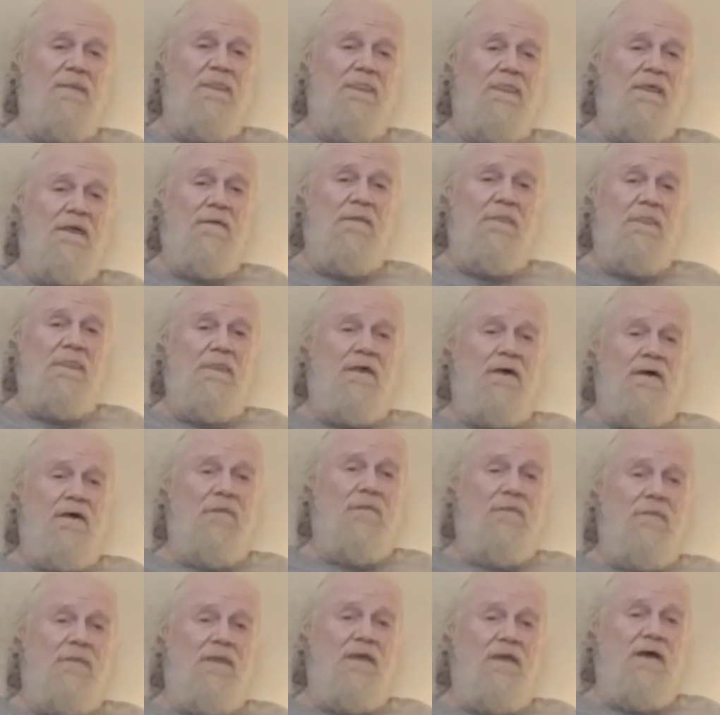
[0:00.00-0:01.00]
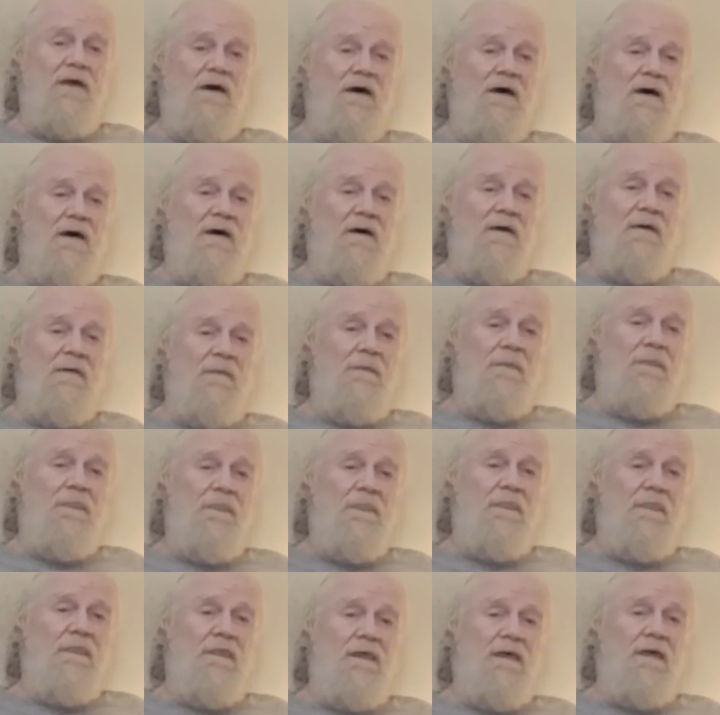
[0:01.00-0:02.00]
And you got to pay your
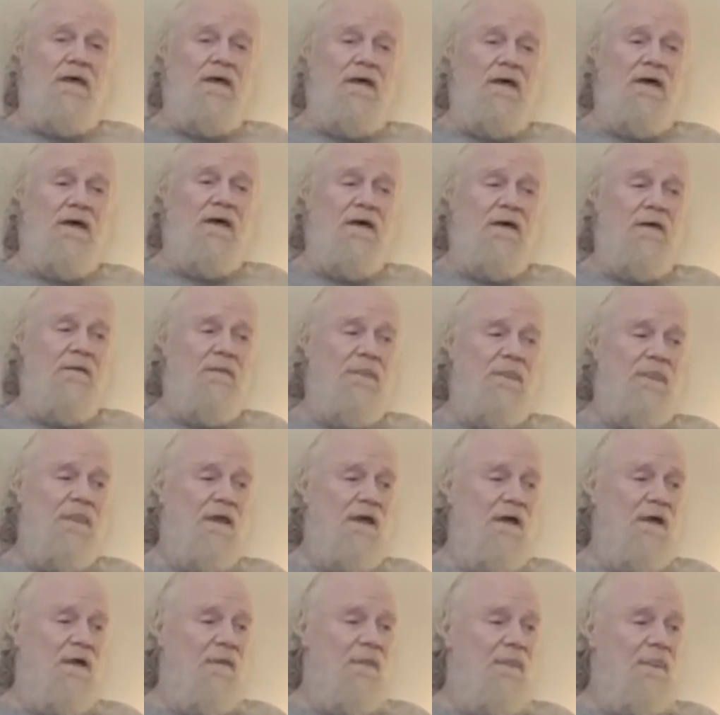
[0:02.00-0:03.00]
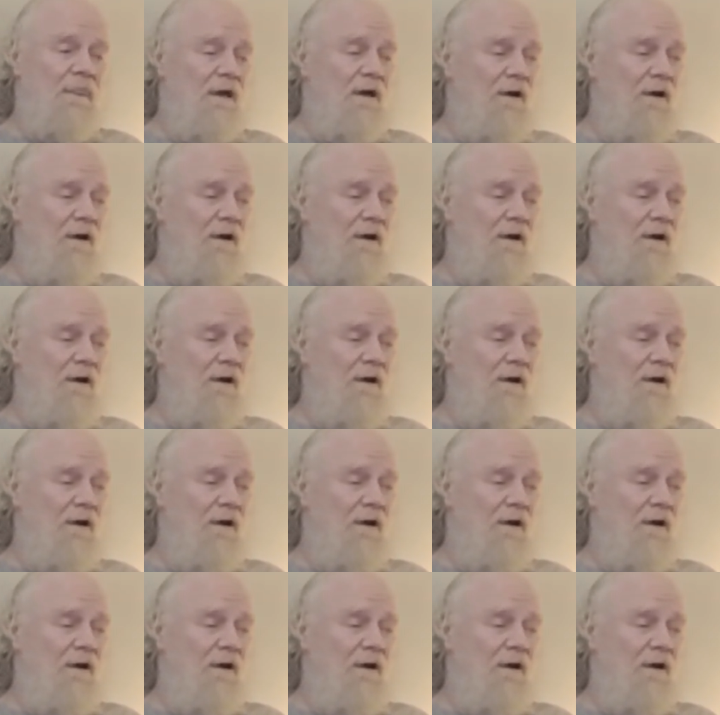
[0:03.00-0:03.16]
electric bill with that and everything?